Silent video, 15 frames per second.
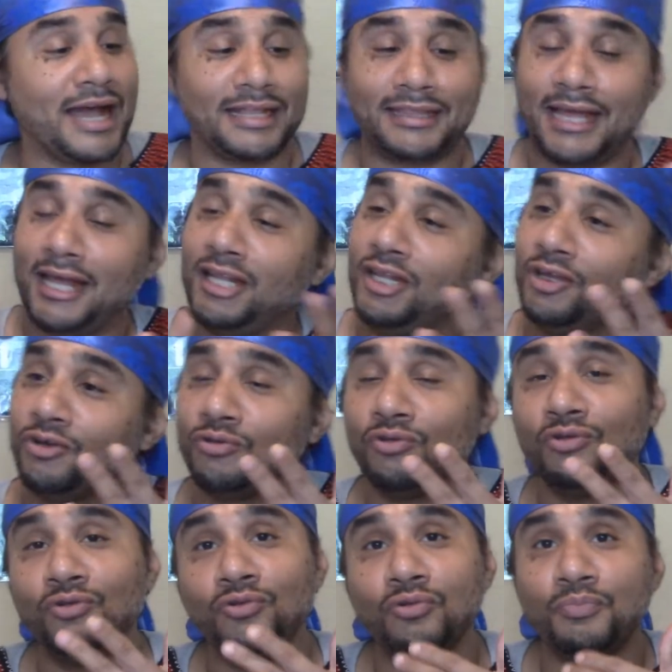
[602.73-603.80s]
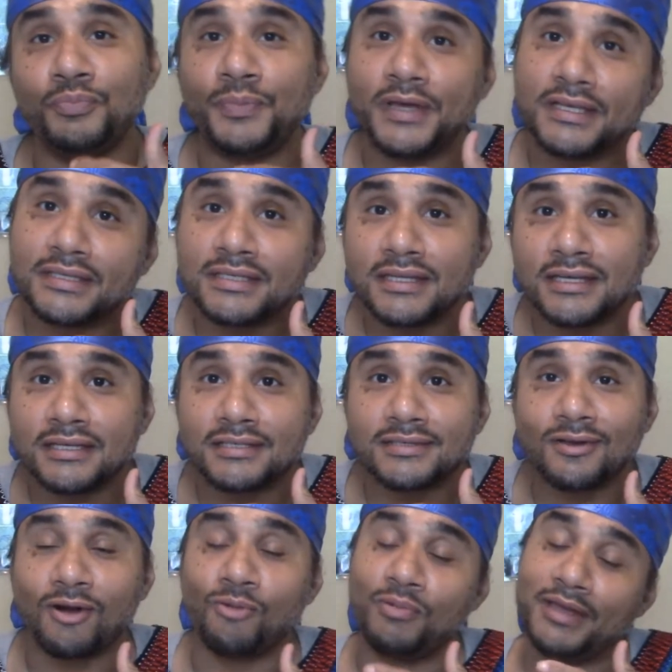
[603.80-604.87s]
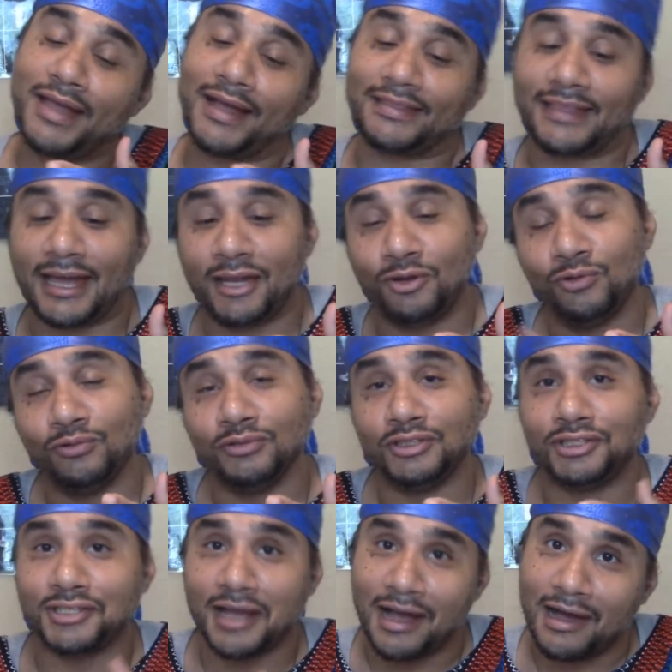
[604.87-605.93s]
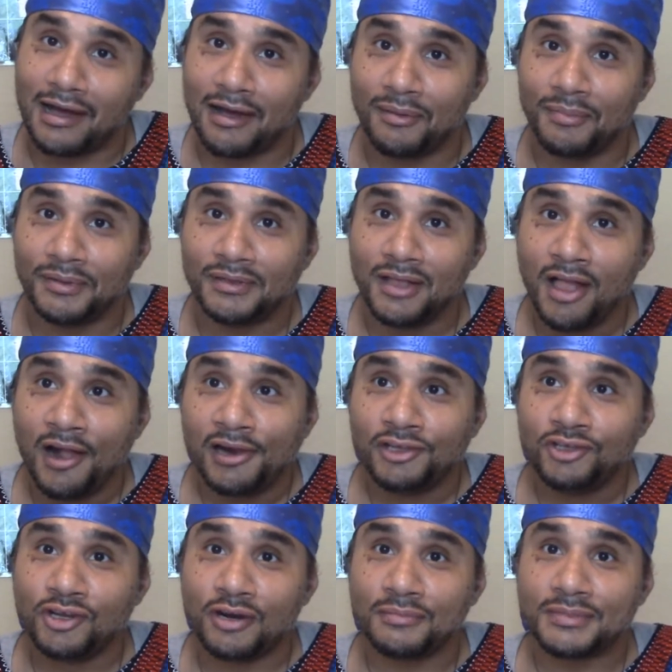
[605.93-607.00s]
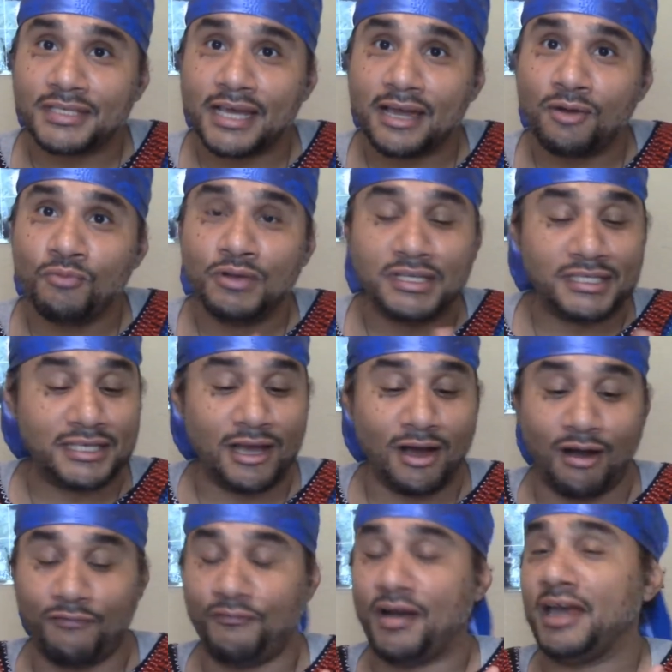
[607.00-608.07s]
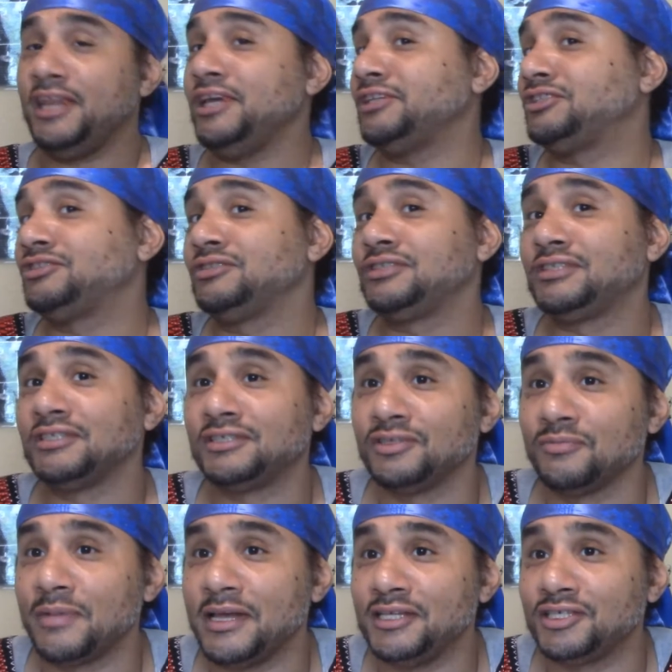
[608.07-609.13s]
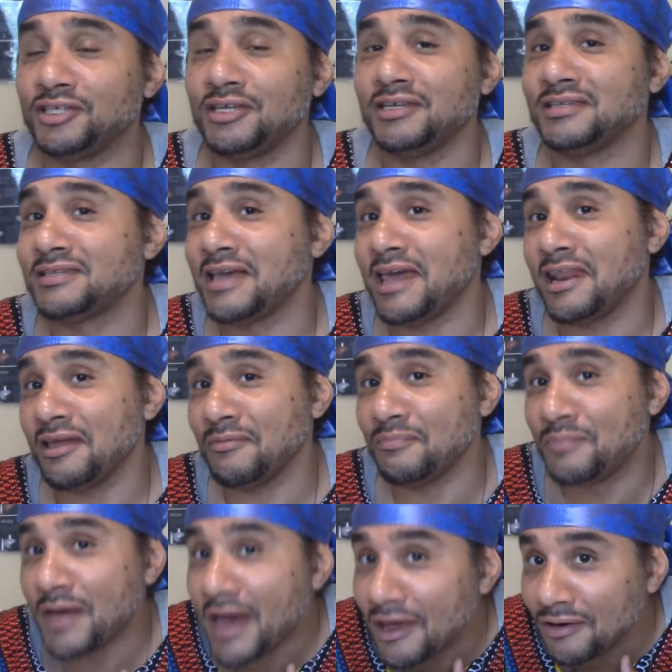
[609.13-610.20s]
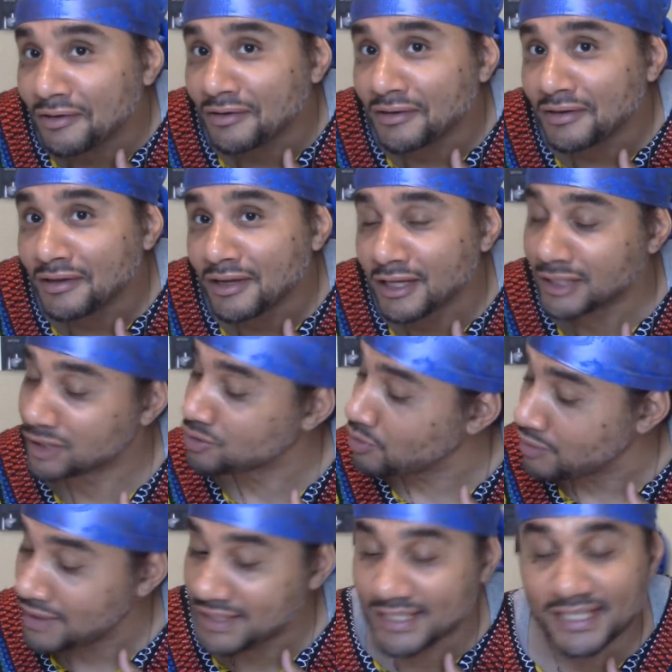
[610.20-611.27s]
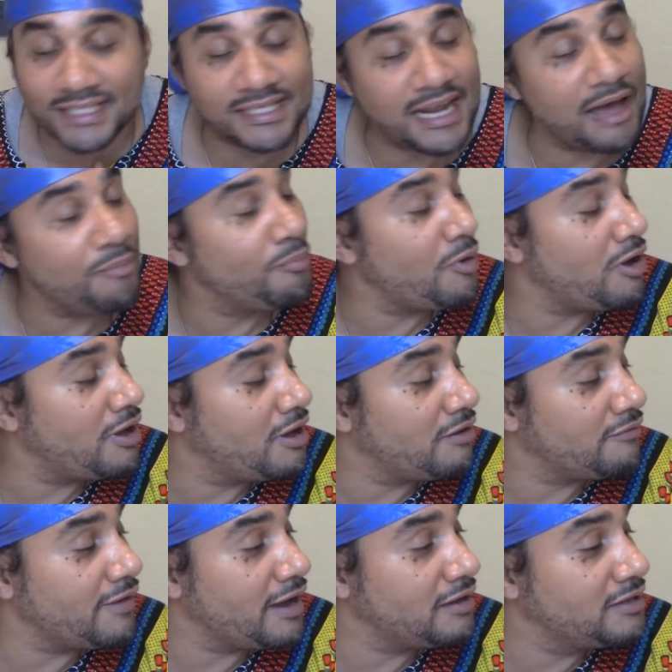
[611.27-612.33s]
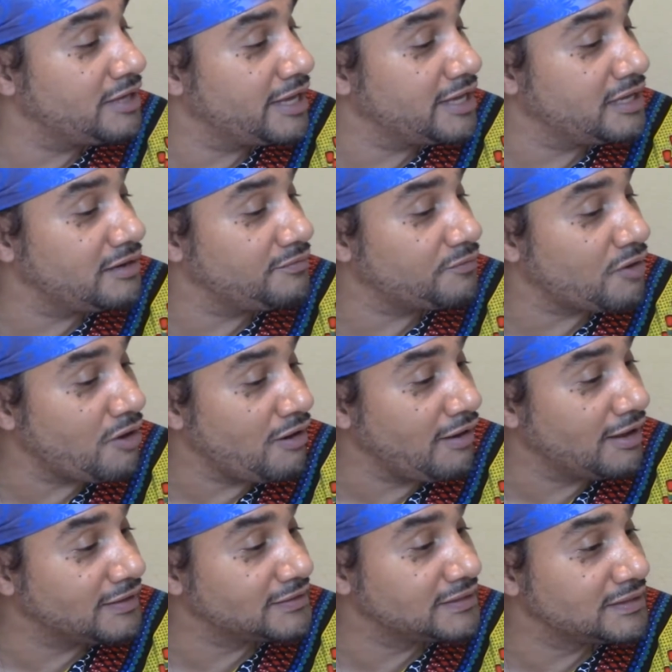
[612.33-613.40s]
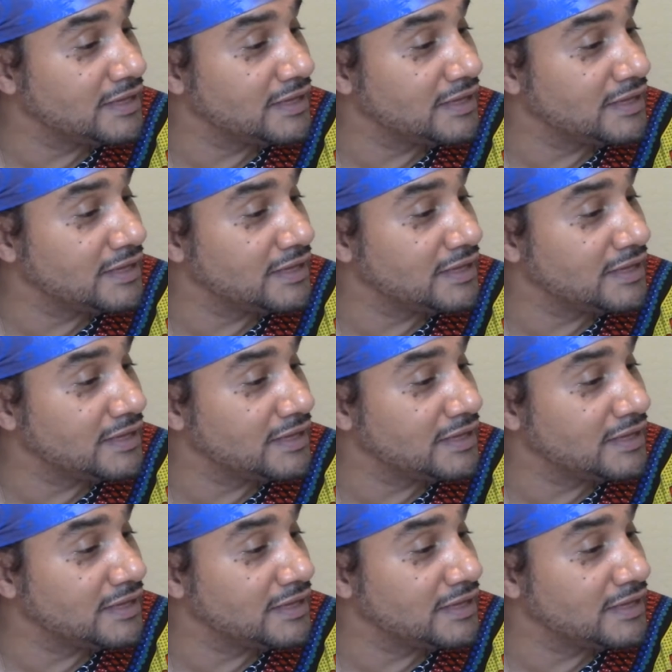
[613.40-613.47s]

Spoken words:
that little new business, or we got that new job. You know what I'm saying? We see our financial situation is getting better as long as it's not around negative cards.